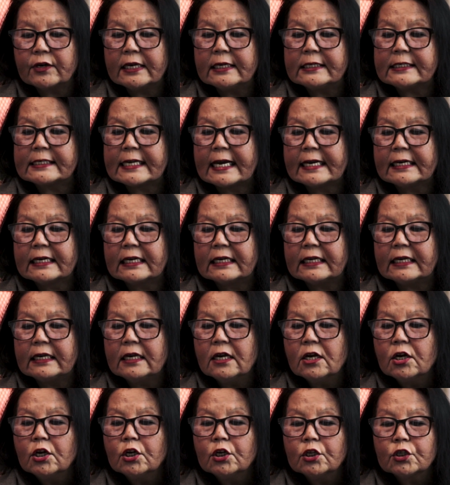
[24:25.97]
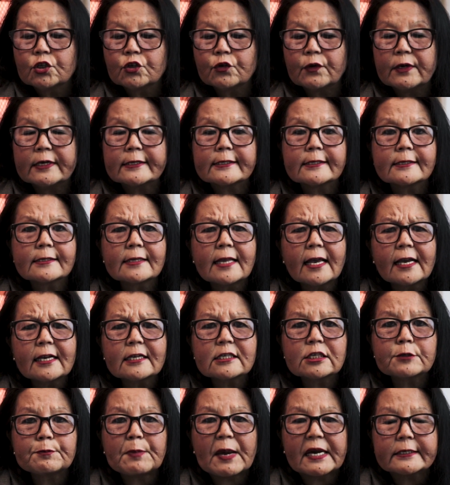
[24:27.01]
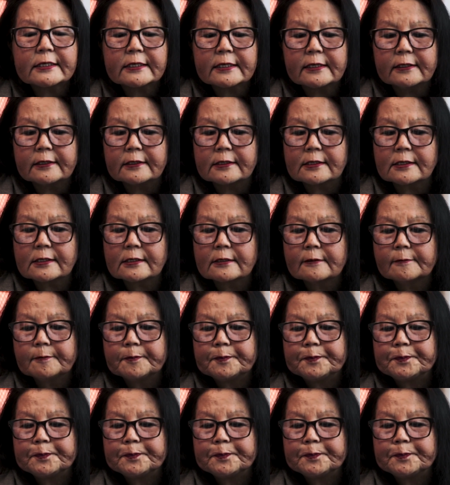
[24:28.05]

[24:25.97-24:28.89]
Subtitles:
intently through his thick spectacles.